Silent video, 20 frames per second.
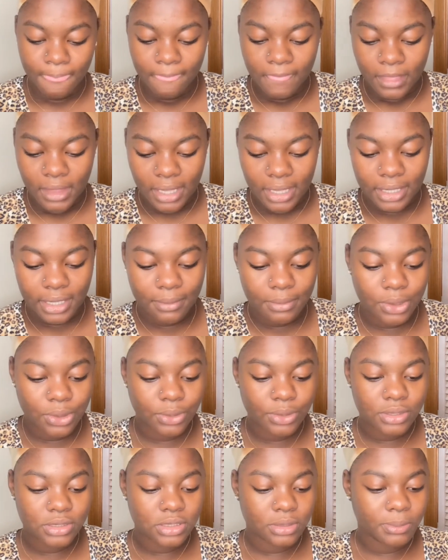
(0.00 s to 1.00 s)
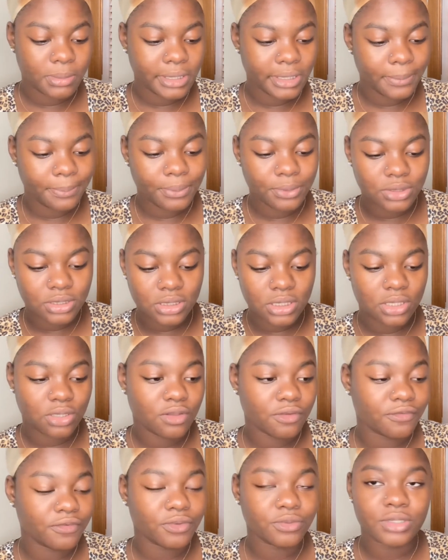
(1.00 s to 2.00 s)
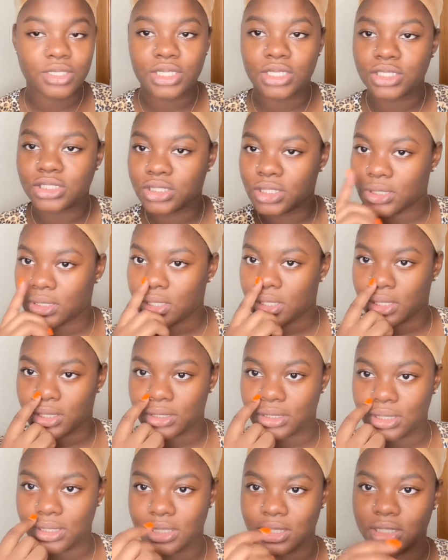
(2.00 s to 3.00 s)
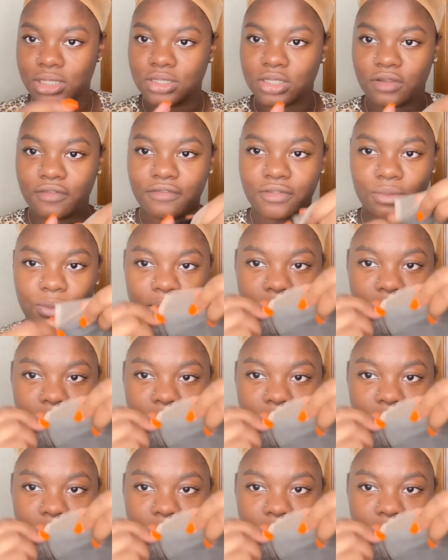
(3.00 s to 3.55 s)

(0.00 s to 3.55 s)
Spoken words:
I am going to be putting the foundation on the lace of the wig